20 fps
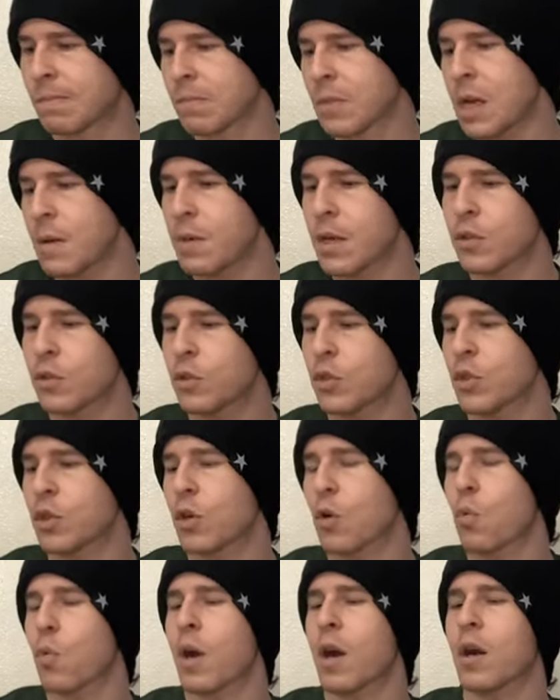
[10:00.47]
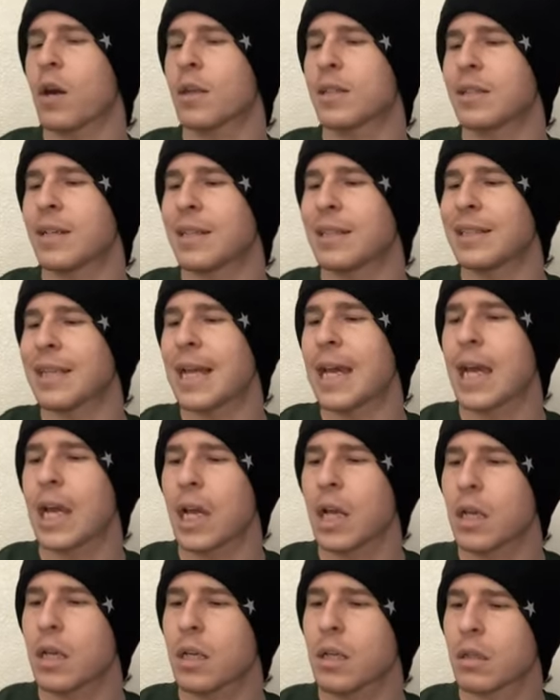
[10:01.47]
I'm not too sure where it's gonna
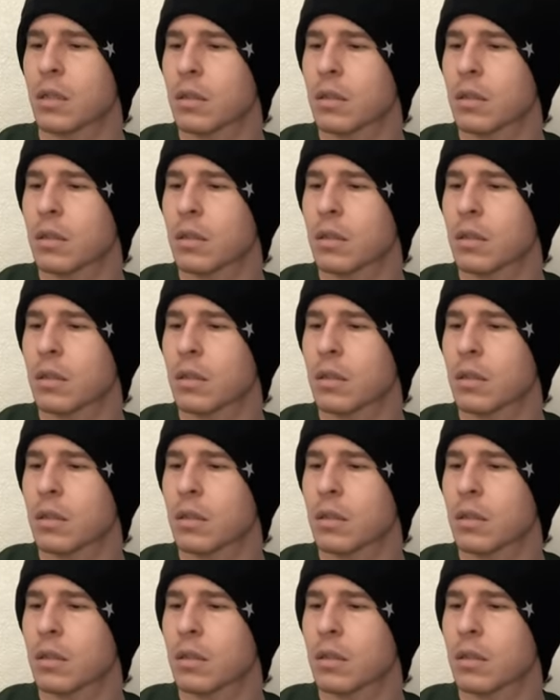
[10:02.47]
land.